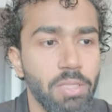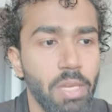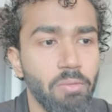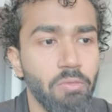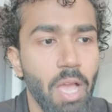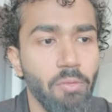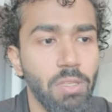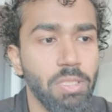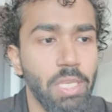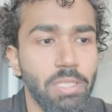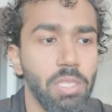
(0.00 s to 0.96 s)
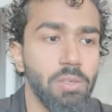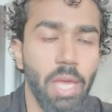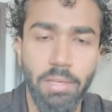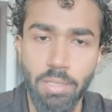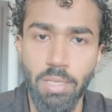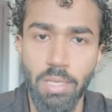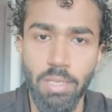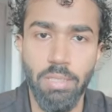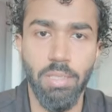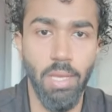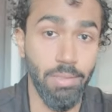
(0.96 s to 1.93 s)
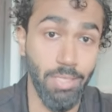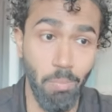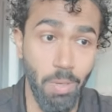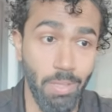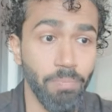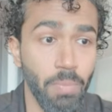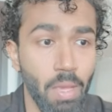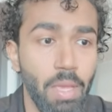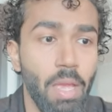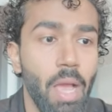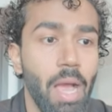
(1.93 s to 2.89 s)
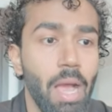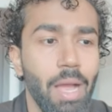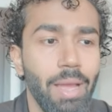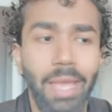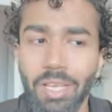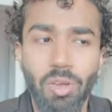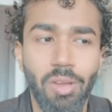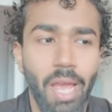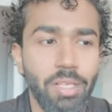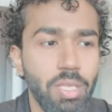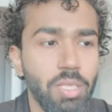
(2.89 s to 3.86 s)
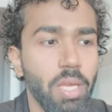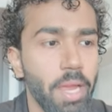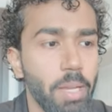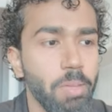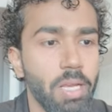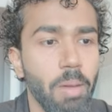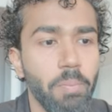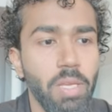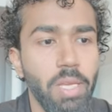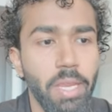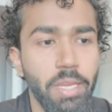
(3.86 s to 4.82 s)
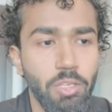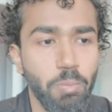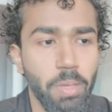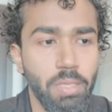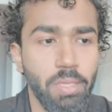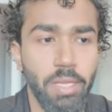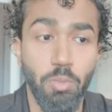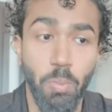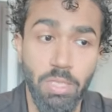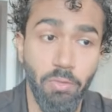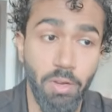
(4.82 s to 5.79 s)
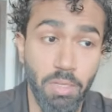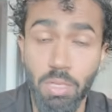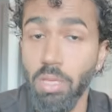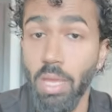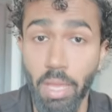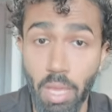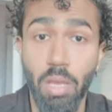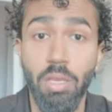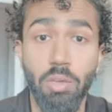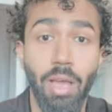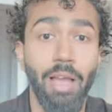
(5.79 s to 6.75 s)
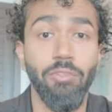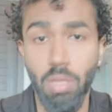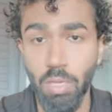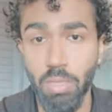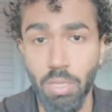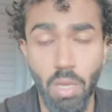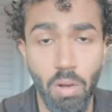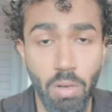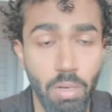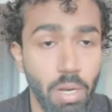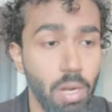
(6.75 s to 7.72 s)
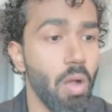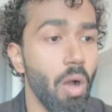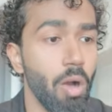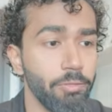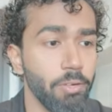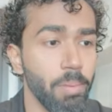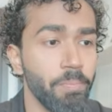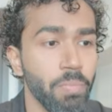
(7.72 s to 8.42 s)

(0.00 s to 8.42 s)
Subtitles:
Then we have the 60 to 90 days segment. Hey John, I just helped a company in your space get specific result. Here you have to enter your offer.